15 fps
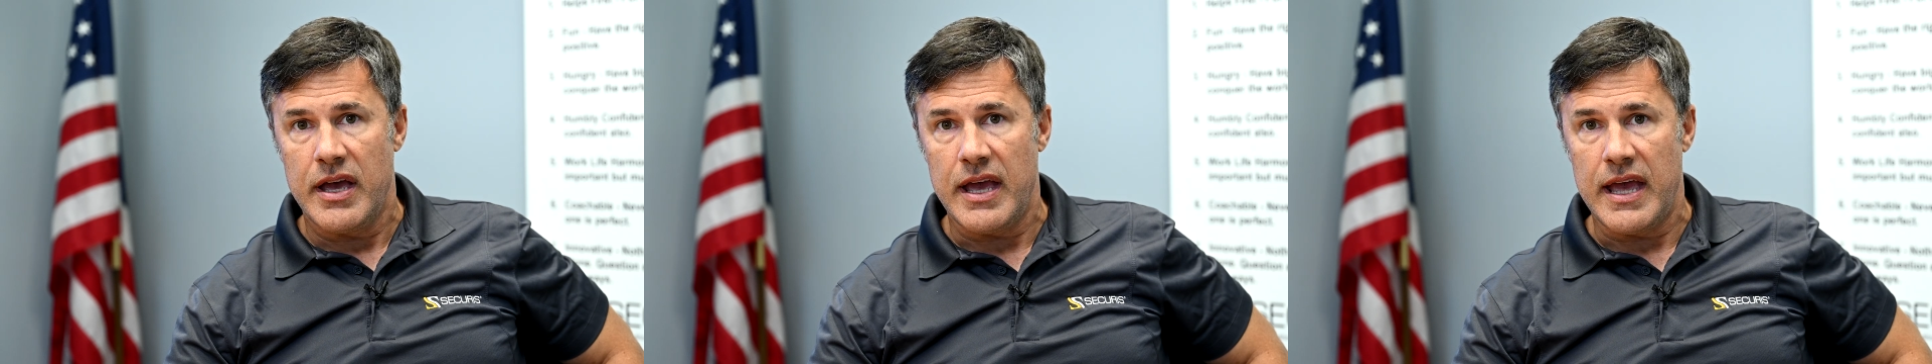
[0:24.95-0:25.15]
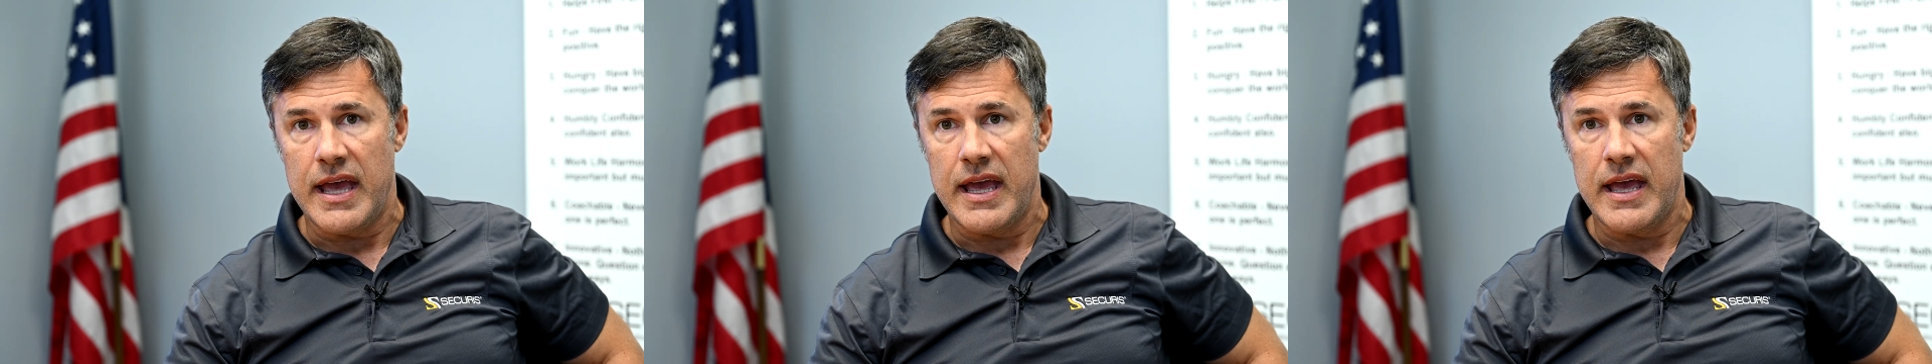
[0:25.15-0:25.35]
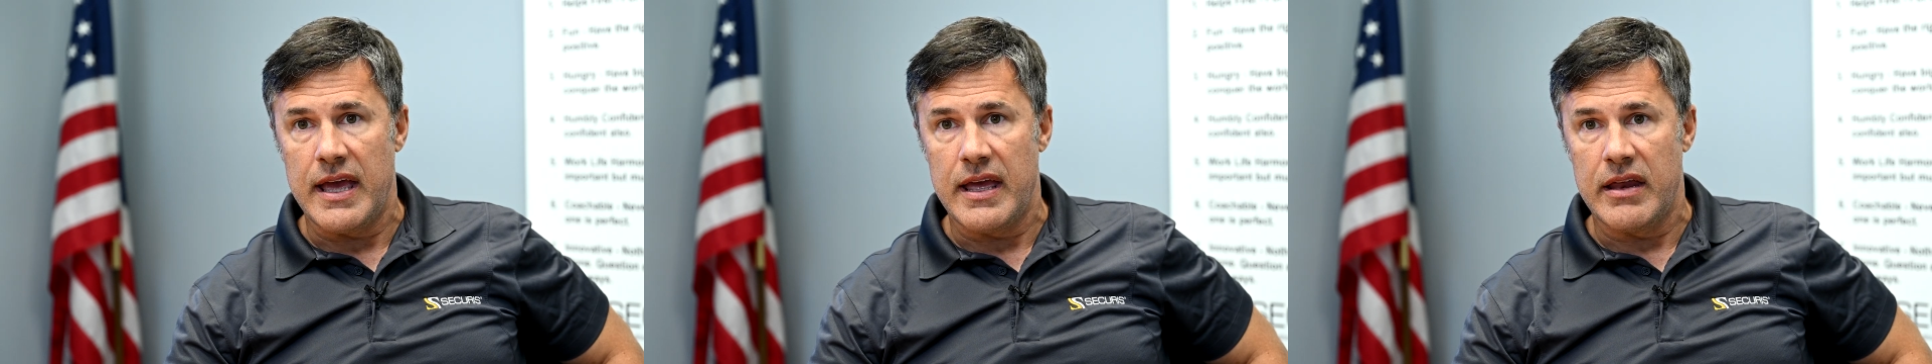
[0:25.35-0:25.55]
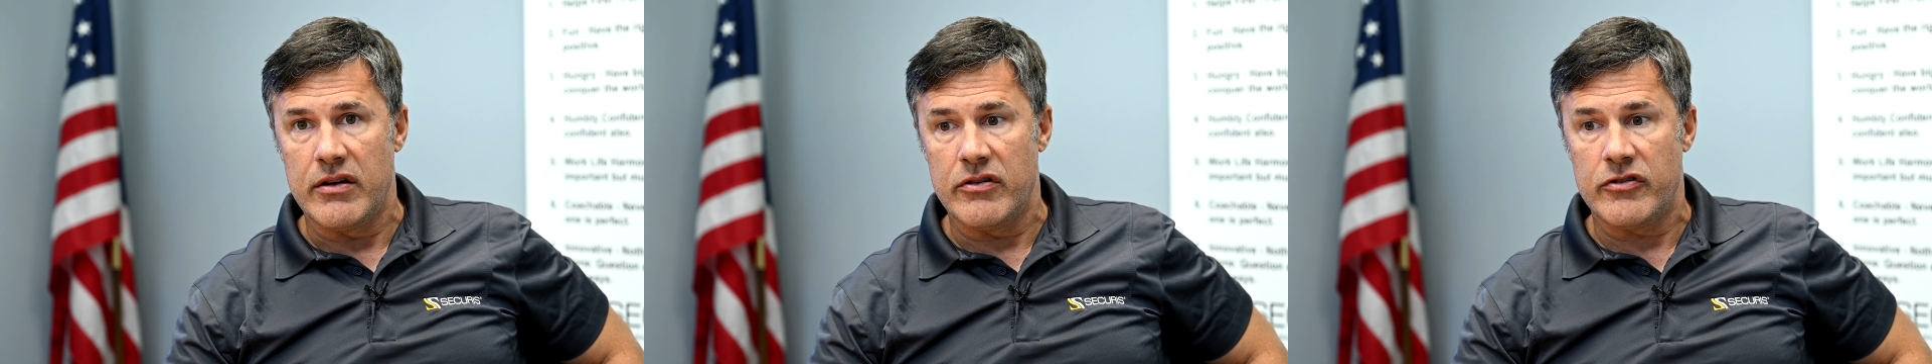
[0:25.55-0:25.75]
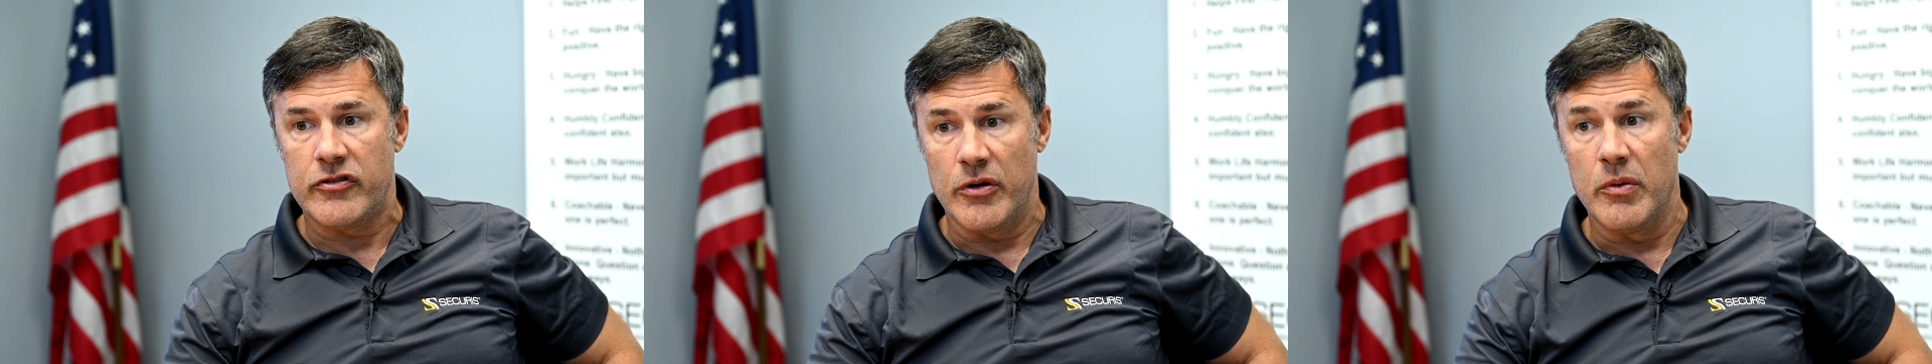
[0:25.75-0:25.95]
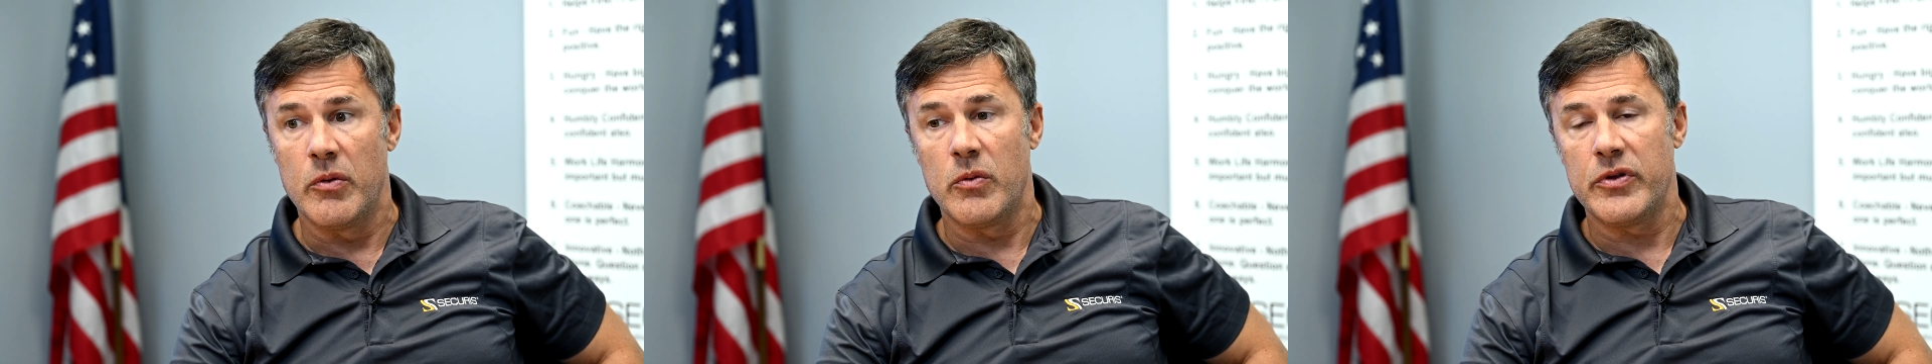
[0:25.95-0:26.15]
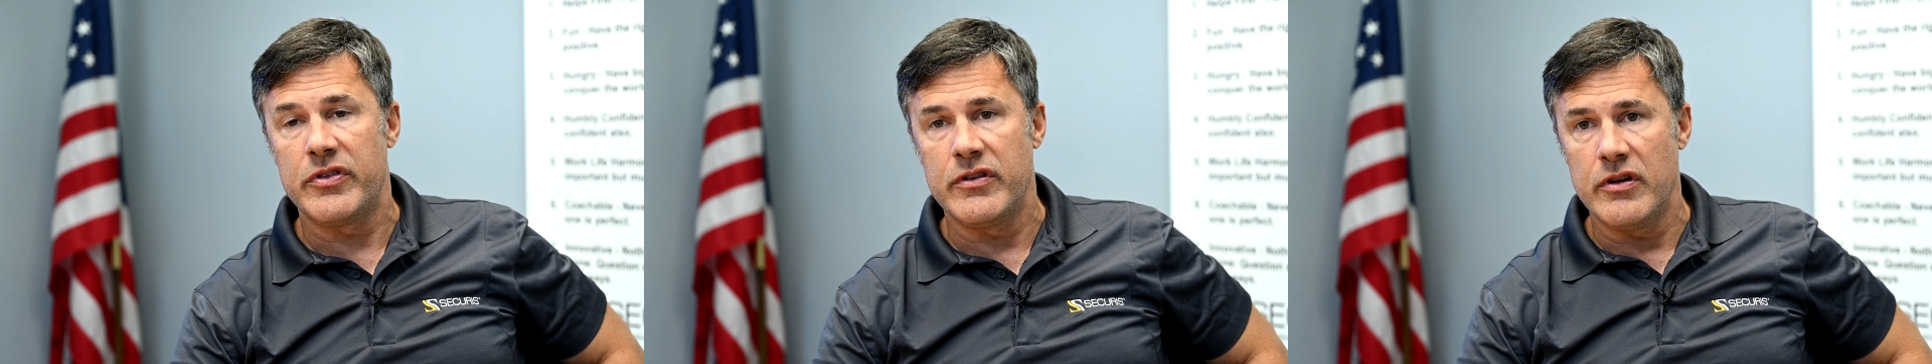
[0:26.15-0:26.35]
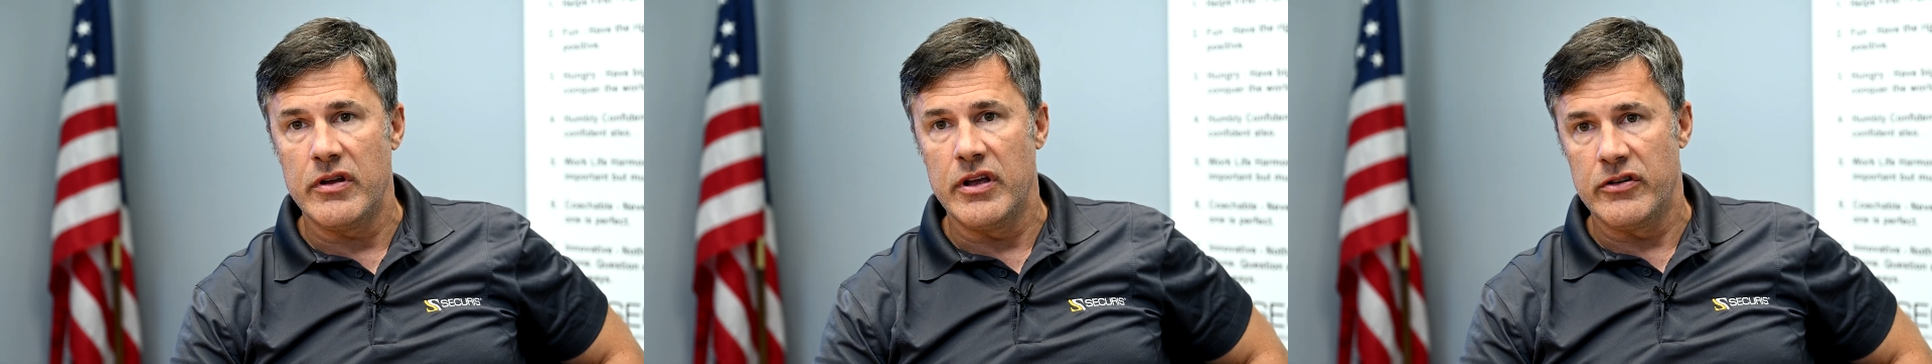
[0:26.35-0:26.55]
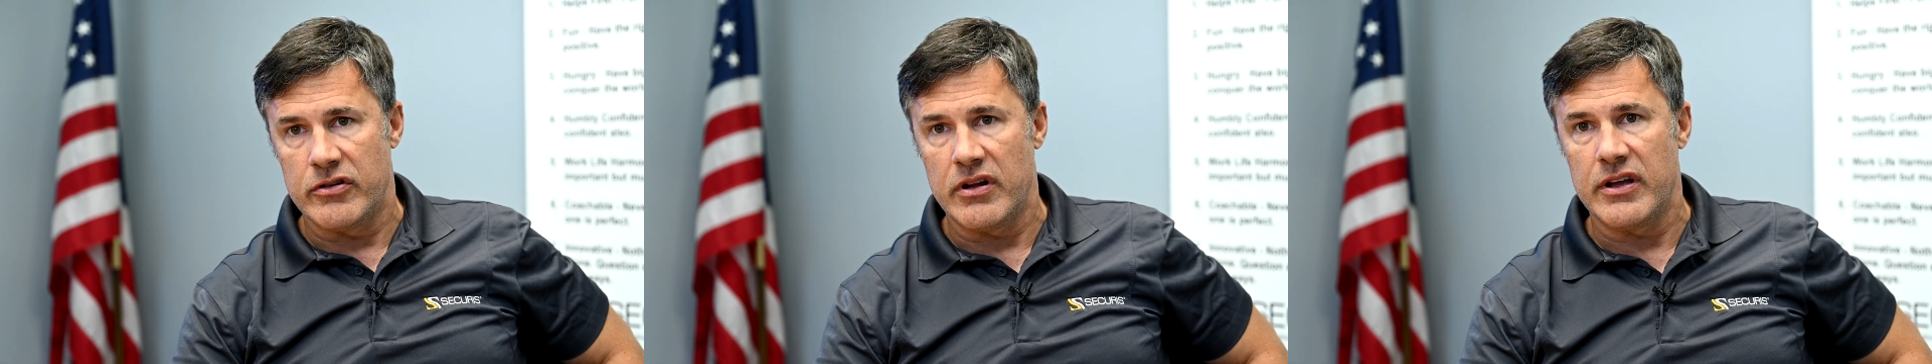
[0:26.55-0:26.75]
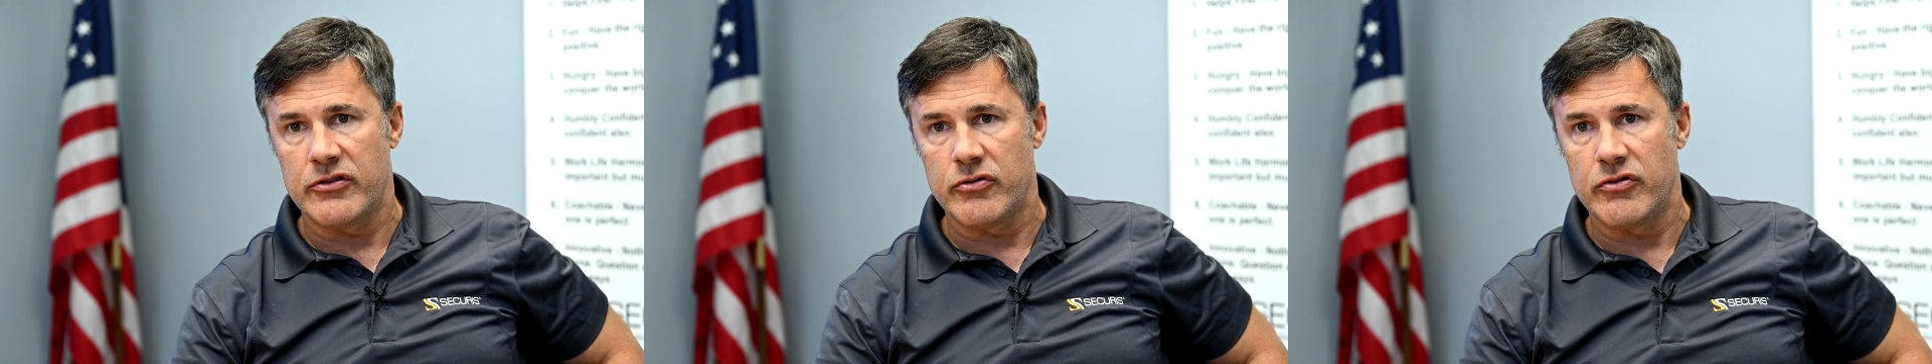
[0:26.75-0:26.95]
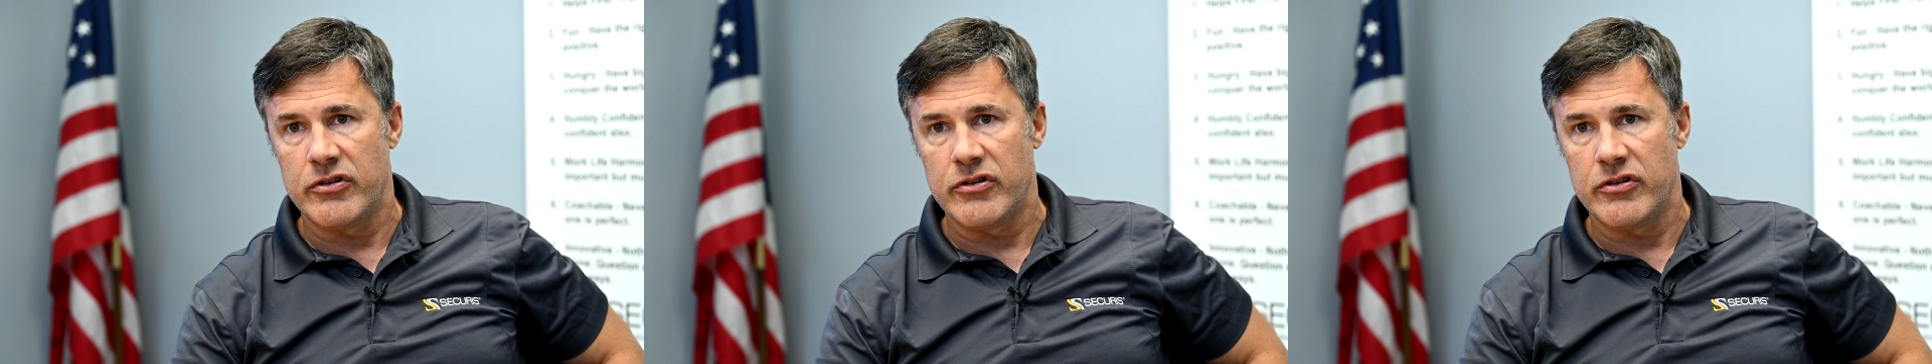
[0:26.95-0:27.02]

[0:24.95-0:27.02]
and someone with intellectual